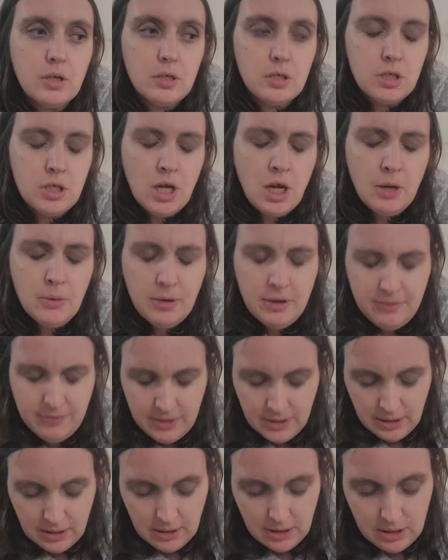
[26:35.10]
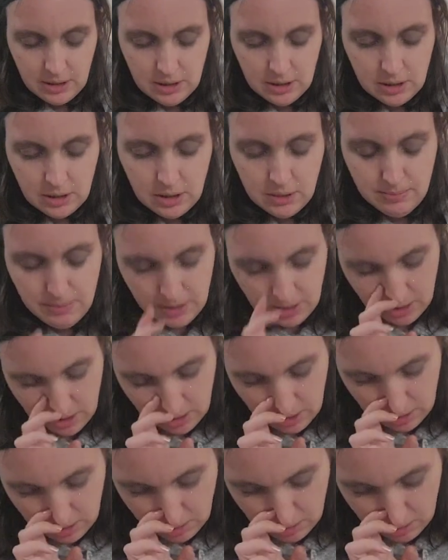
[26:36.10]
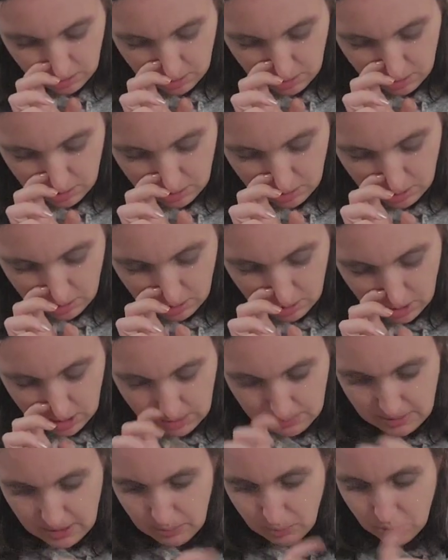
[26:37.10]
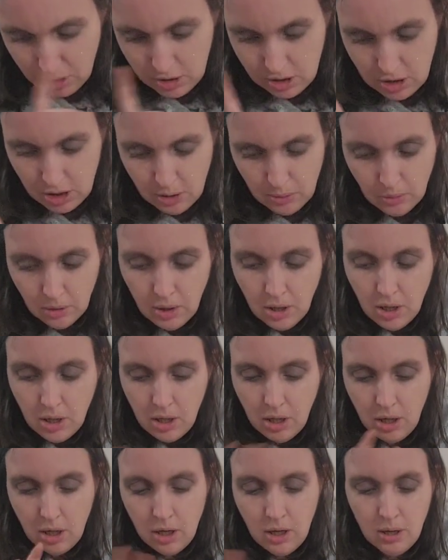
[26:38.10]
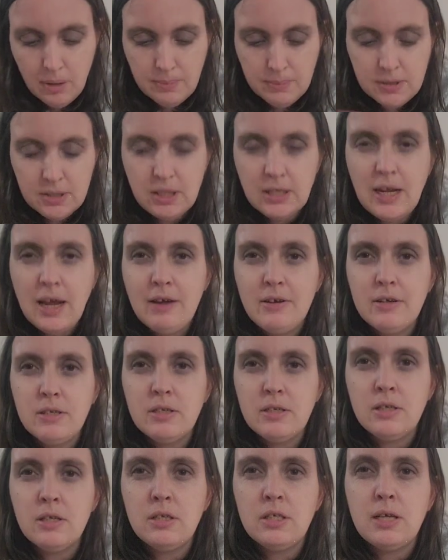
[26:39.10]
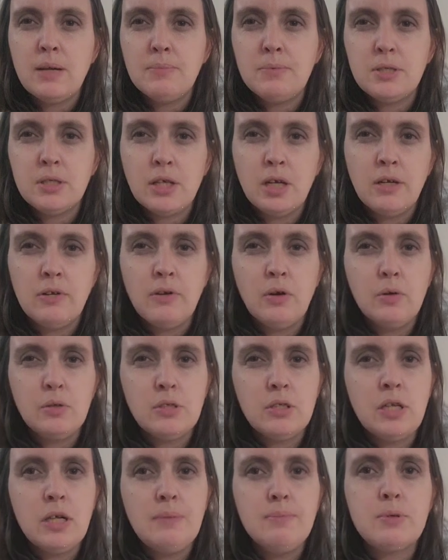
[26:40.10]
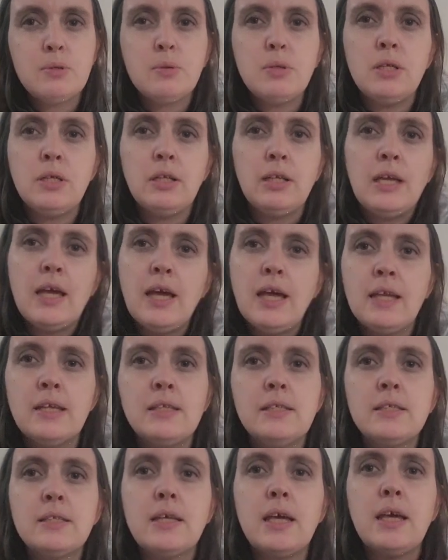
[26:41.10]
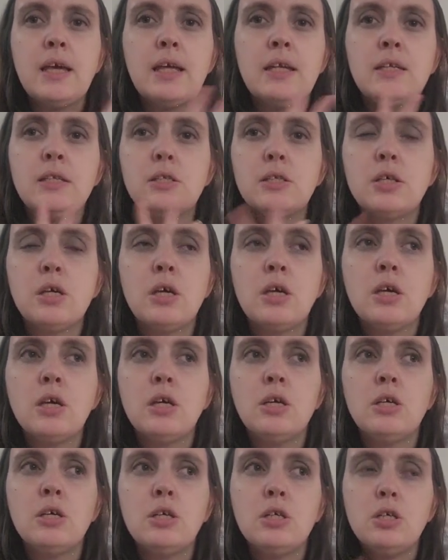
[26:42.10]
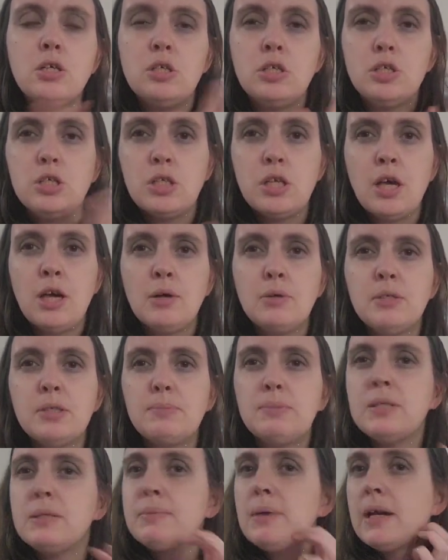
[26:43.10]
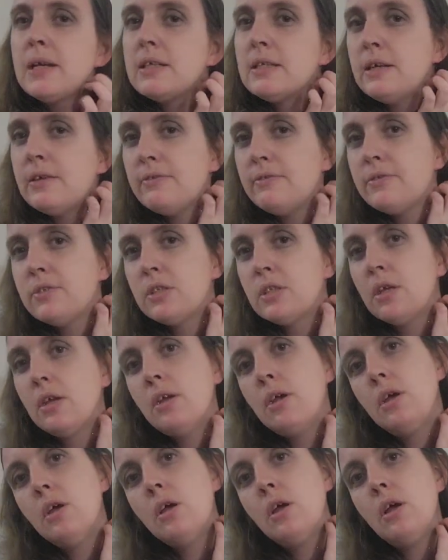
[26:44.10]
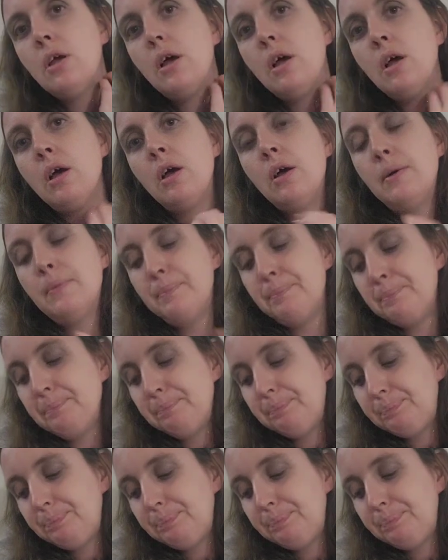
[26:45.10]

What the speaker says: Xiao, I think he's the main one too. So the chapters kind of alternate between Leanne's and Xiao's perspectives. And